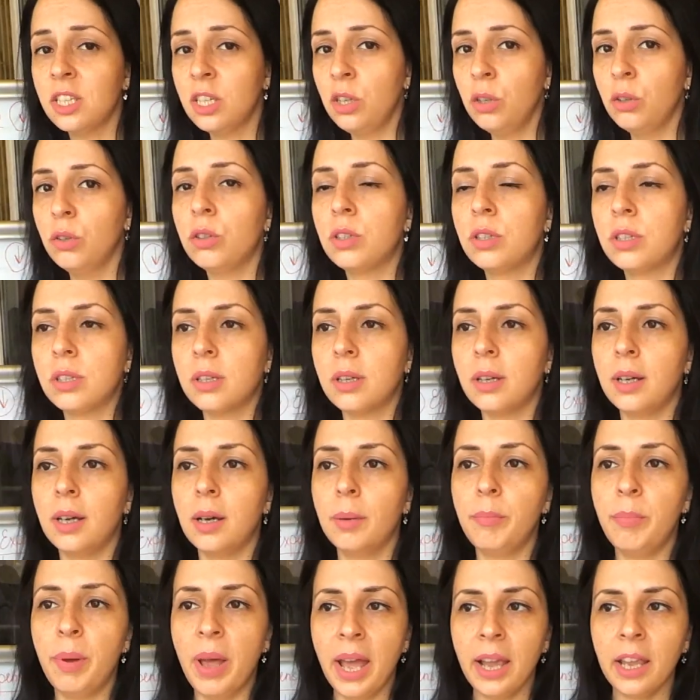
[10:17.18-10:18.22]
Suite
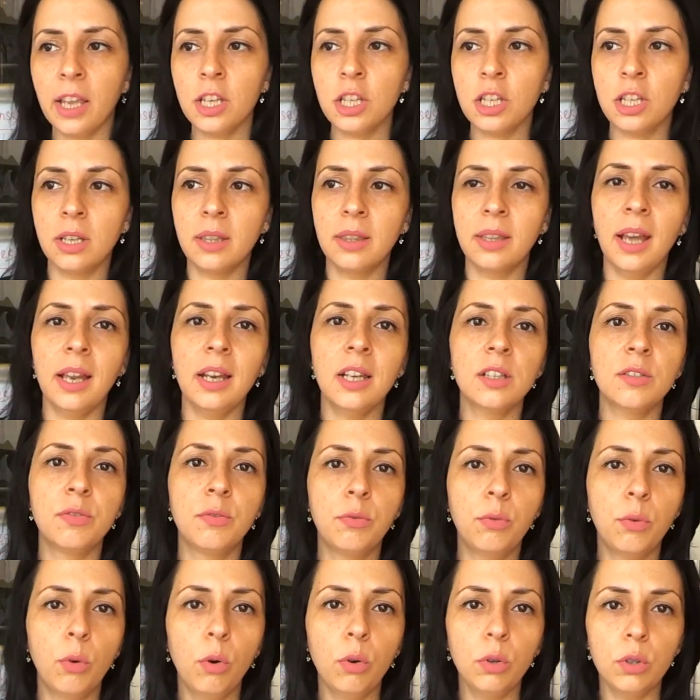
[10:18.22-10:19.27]
package, and that is
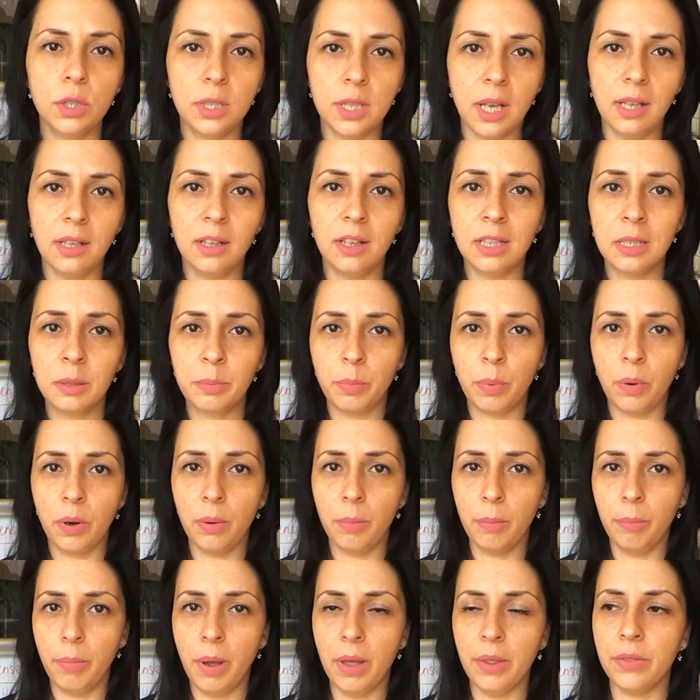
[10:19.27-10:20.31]
$4
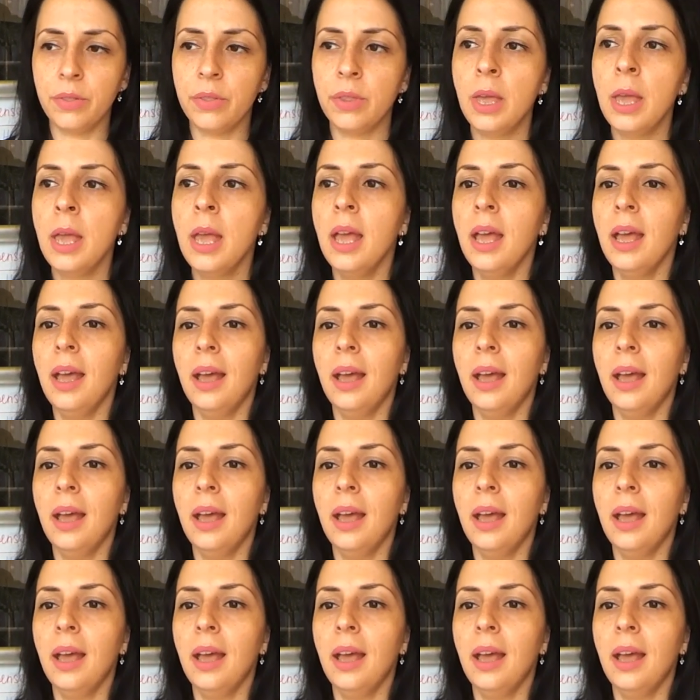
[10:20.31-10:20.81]
per month.